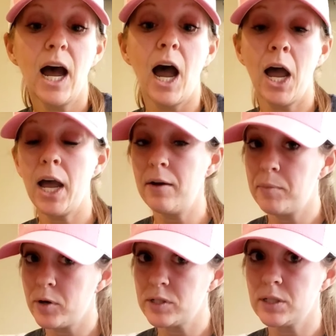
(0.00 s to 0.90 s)
I have
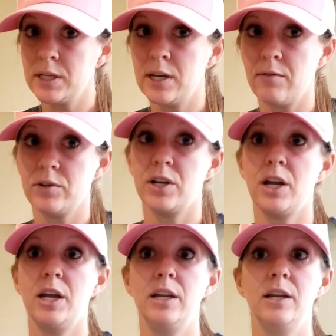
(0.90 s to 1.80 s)
personally never
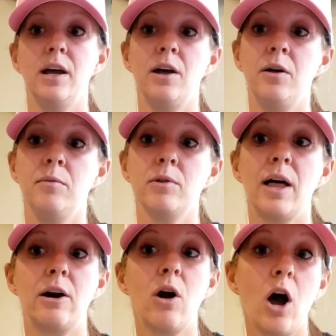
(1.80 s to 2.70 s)
done the
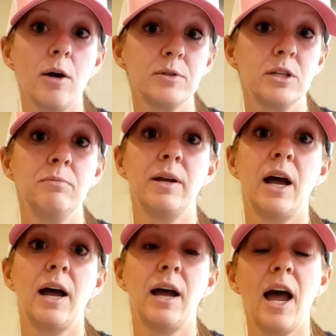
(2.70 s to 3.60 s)
latter option, but
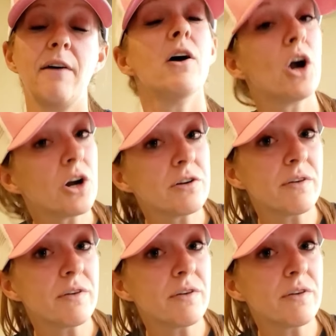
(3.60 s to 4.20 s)
I have heard